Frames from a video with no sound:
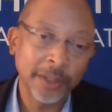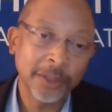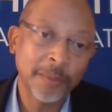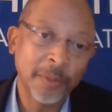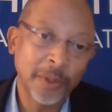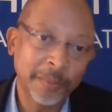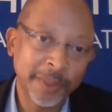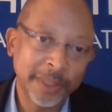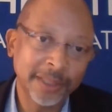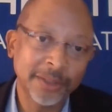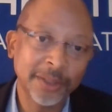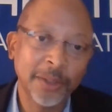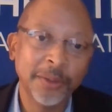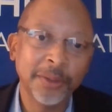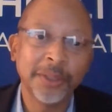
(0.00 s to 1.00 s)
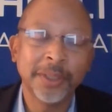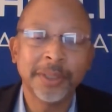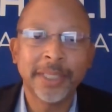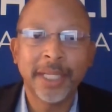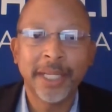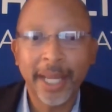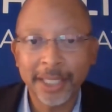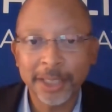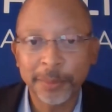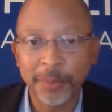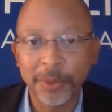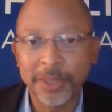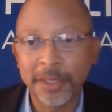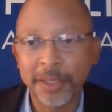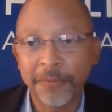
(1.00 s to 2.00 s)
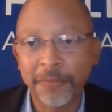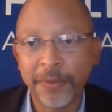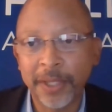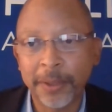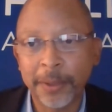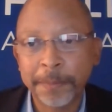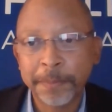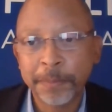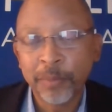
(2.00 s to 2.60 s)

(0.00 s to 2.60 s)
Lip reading: are small business owners and experts in the field,